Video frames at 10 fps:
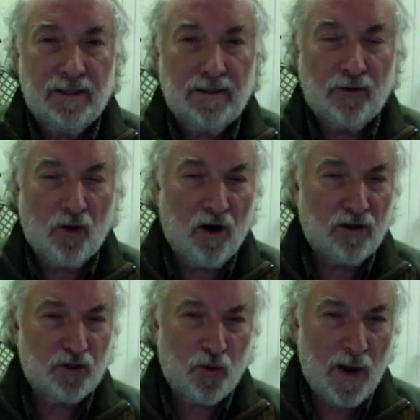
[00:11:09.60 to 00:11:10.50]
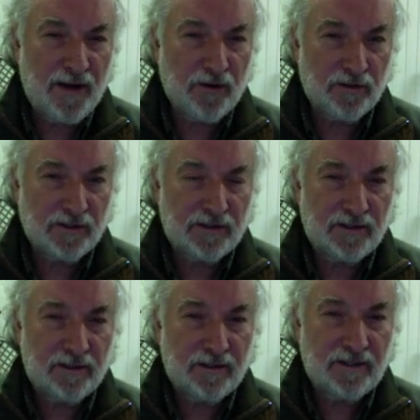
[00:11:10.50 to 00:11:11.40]
They're all
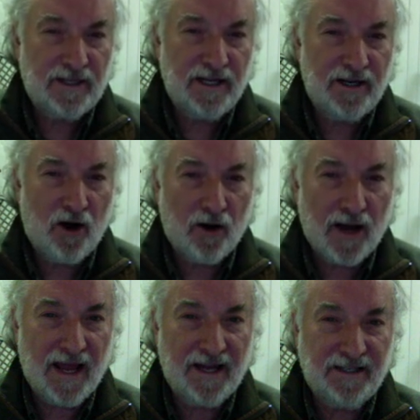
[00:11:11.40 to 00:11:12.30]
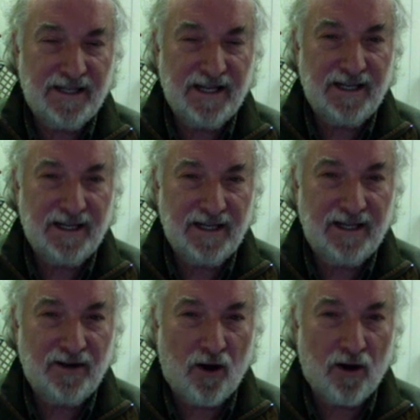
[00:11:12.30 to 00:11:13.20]
traders,
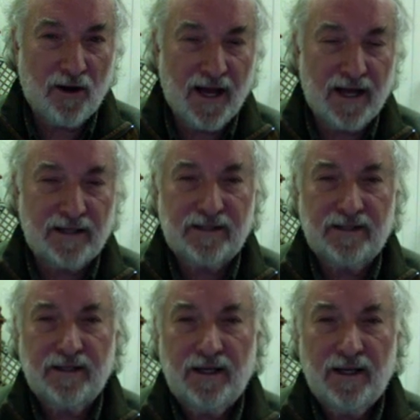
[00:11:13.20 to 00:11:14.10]
T-R-A-D-E-R-S.